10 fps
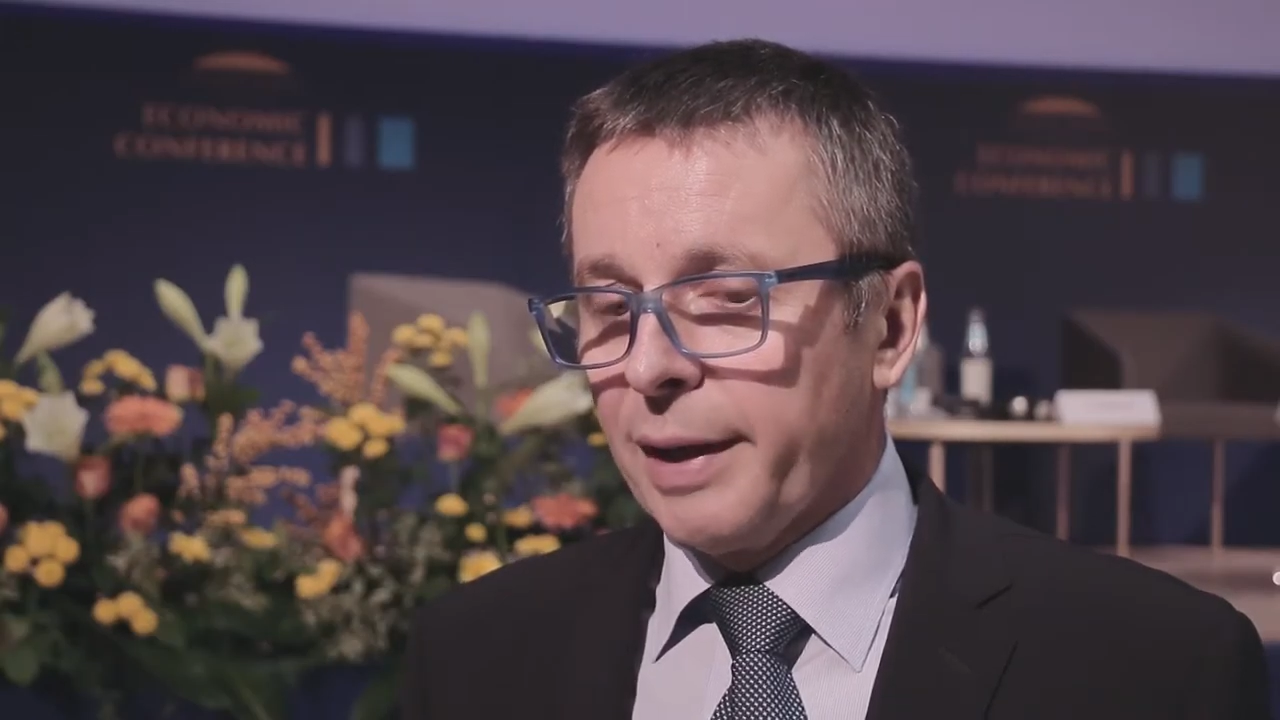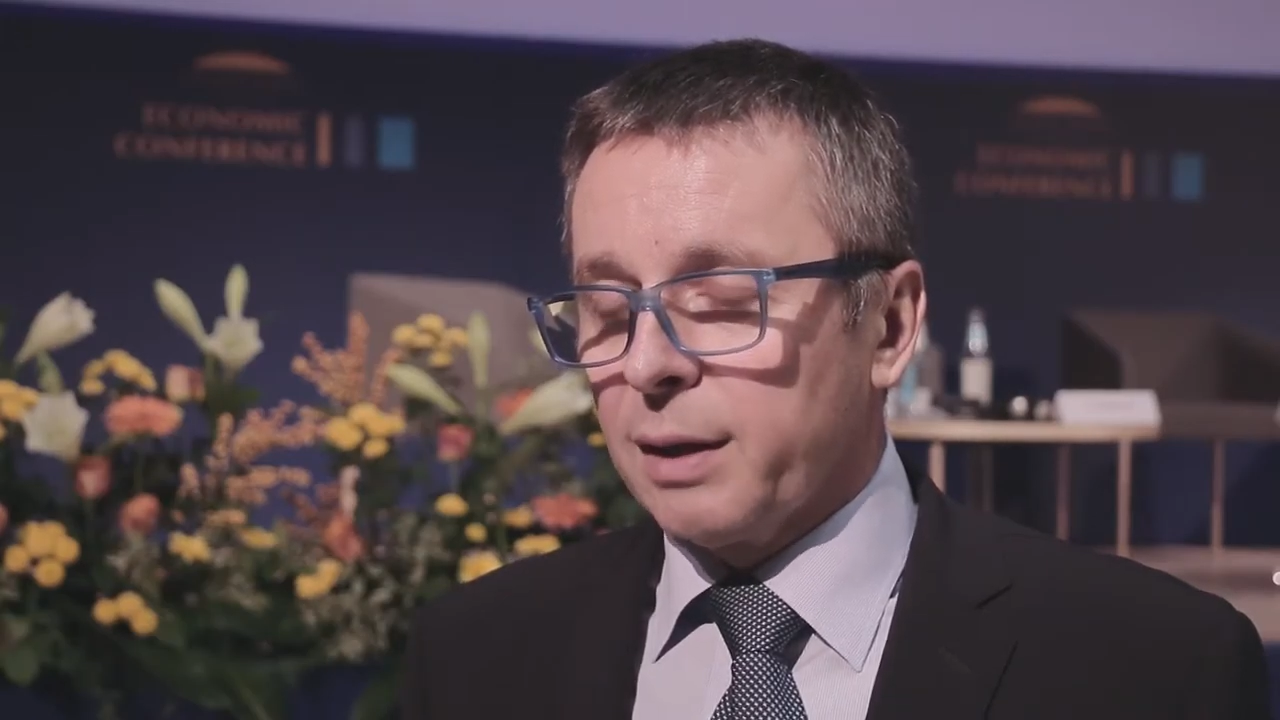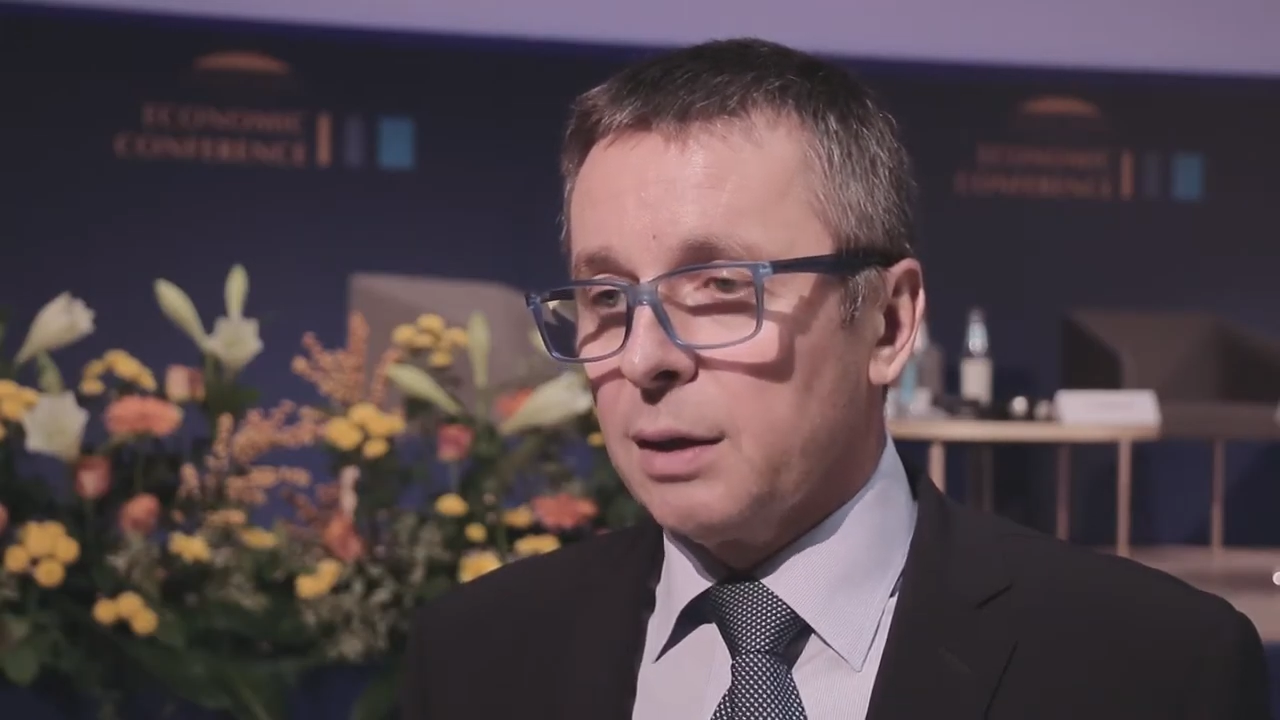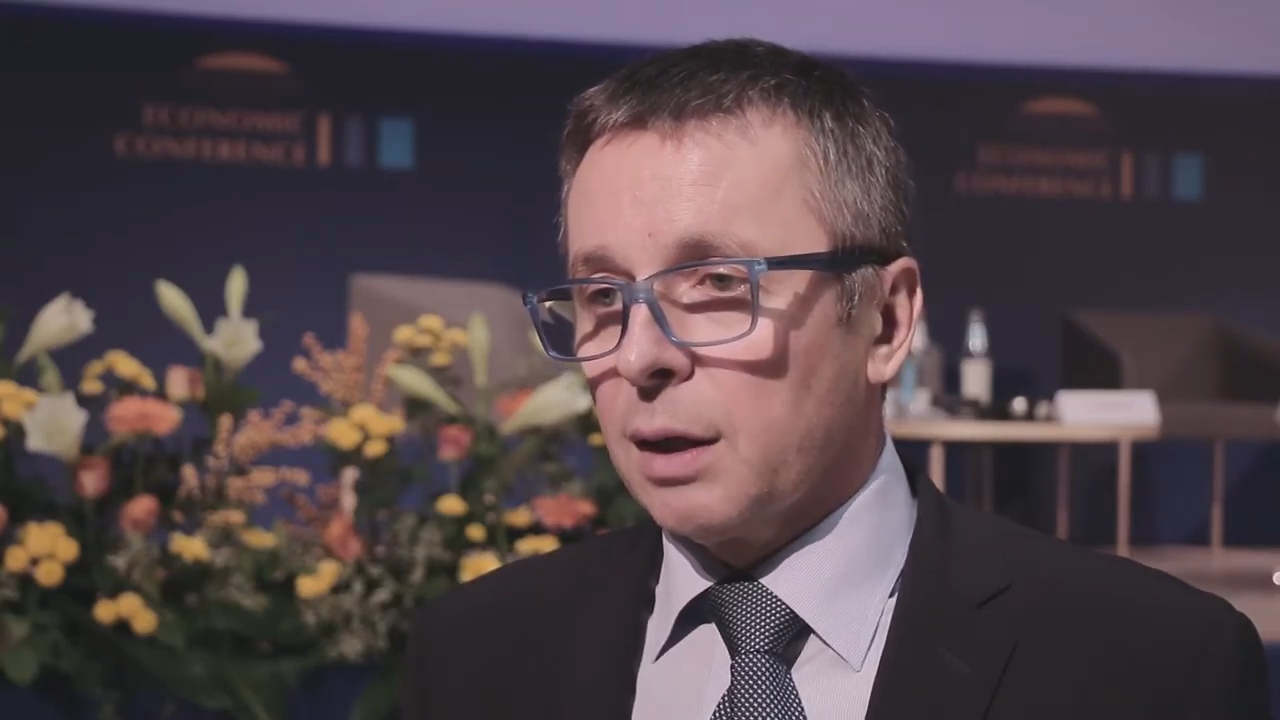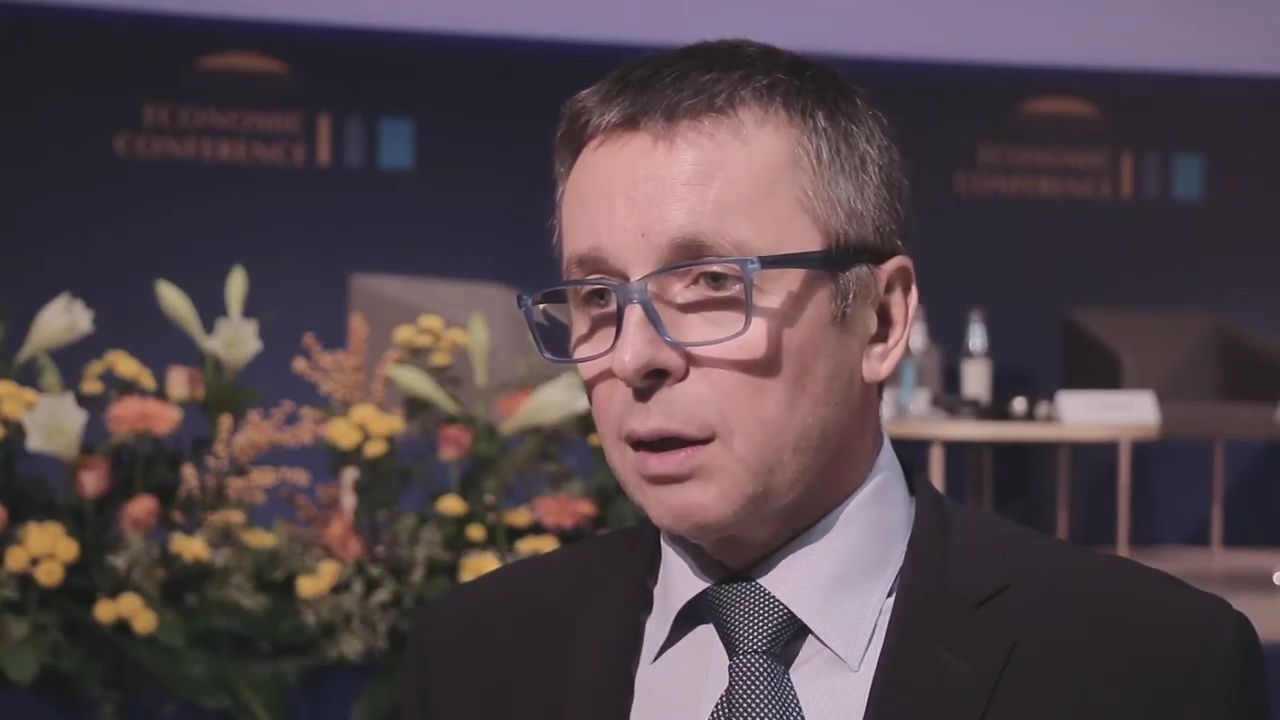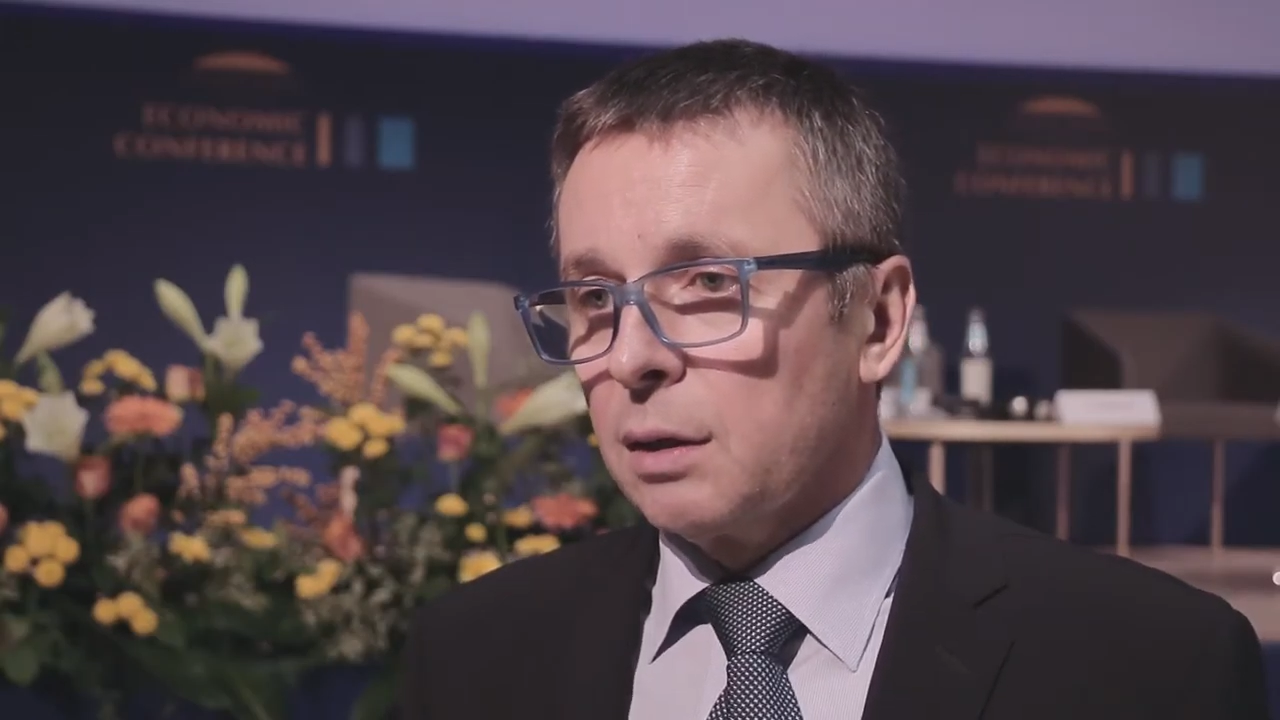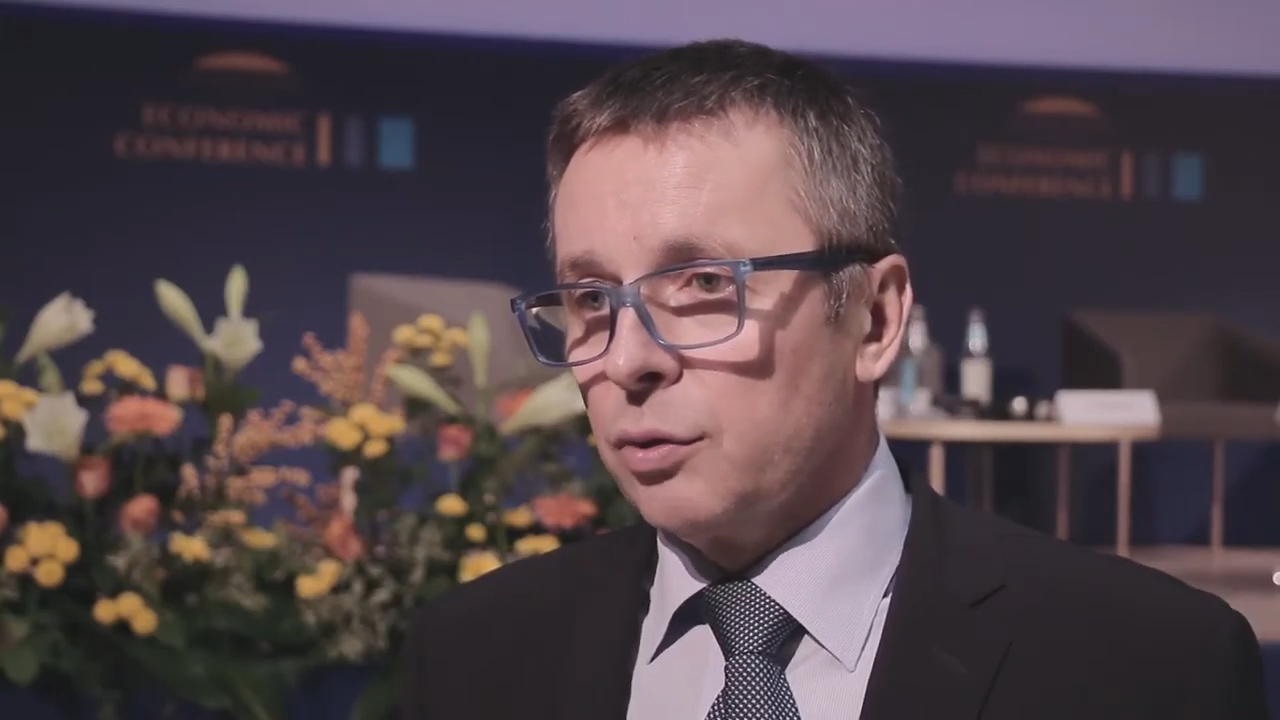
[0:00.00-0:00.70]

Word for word: technically